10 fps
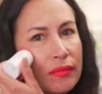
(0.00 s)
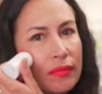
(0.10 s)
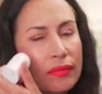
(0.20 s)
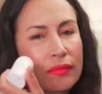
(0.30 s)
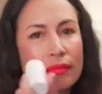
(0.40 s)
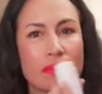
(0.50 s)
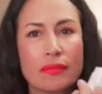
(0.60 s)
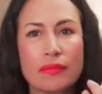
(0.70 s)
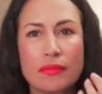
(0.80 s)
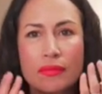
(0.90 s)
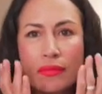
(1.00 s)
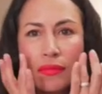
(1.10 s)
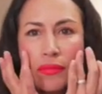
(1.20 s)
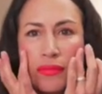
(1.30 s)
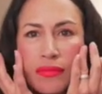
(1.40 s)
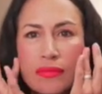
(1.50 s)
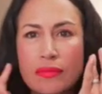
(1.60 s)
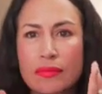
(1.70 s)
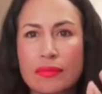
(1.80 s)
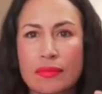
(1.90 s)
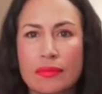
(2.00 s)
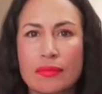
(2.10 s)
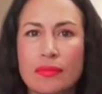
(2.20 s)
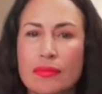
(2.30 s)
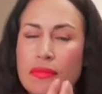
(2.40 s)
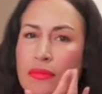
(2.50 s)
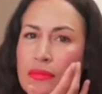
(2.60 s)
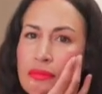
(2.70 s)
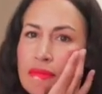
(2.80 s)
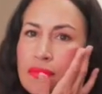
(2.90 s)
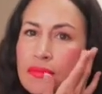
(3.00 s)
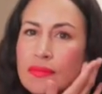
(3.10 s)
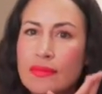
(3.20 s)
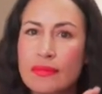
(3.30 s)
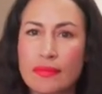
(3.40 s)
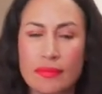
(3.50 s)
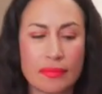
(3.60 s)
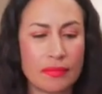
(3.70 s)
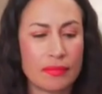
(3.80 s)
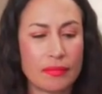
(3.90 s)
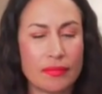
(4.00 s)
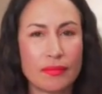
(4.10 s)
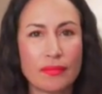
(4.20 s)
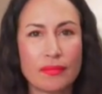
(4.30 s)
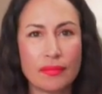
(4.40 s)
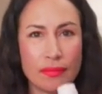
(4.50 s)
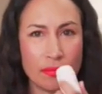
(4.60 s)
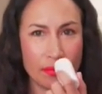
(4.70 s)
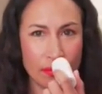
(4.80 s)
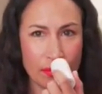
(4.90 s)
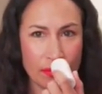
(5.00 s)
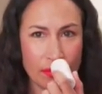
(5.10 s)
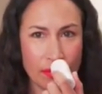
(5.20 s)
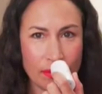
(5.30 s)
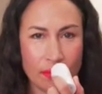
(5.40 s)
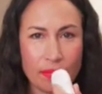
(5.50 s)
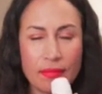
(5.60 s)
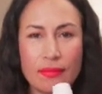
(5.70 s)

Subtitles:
(not speaking)